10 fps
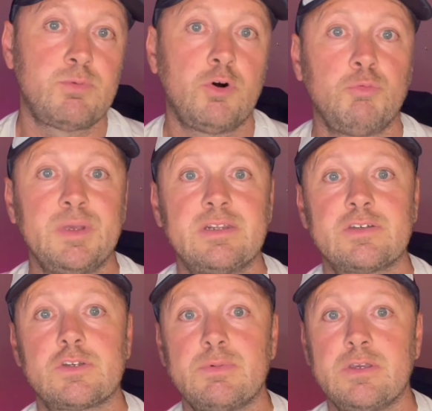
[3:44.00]
pot will be
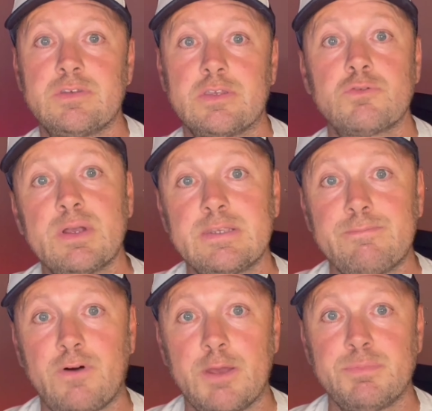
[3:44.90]
distributed
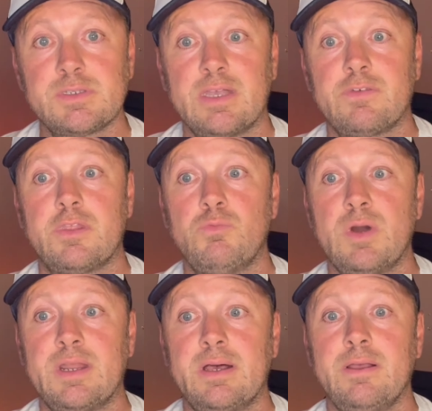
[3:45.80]
25% to the
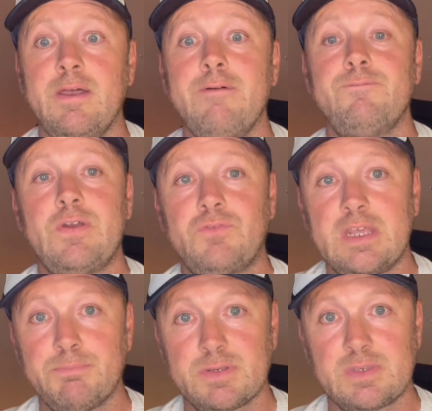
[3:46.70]
winner,
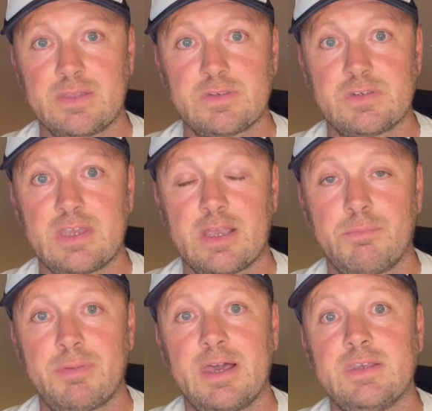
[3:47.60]
15% to
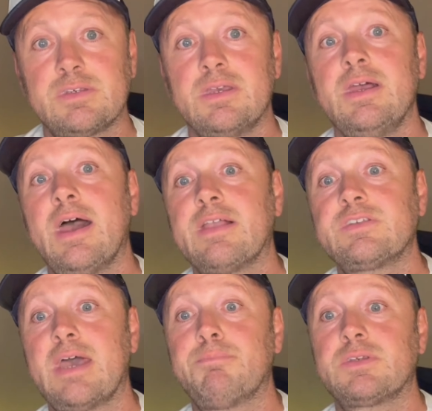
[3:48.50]
second place, and
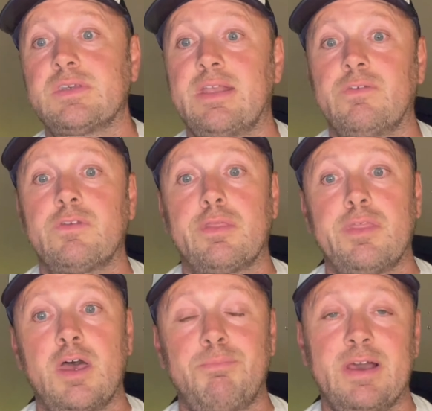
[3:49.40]
10% to
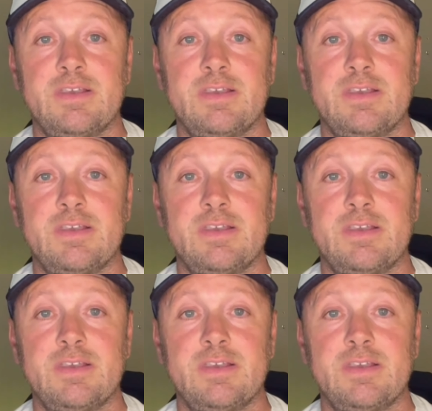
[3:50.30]
third